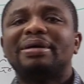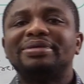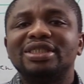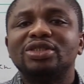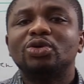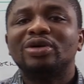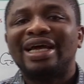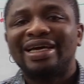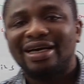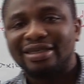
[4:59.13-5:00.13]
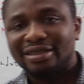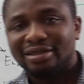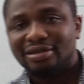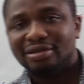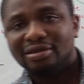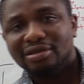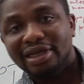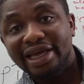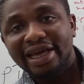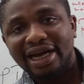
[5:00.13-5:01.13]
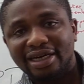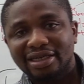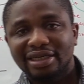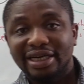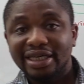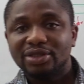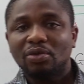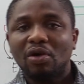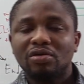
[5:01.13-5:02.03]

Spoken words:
peptidoglycan layer in its